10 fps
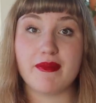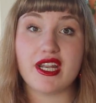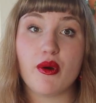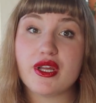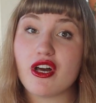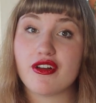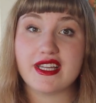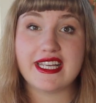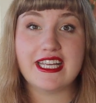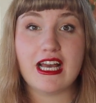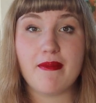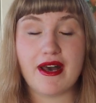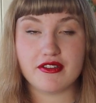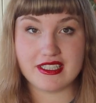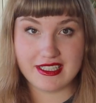Let me know what y'all are thinking
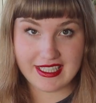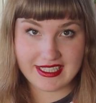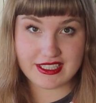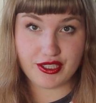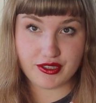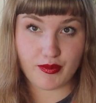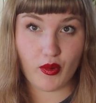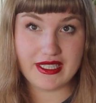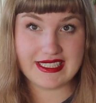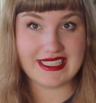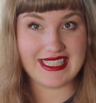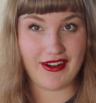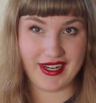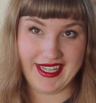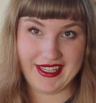about these news points
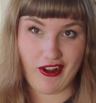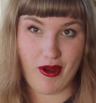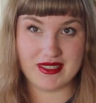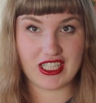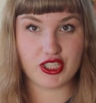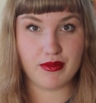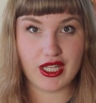down in the comment section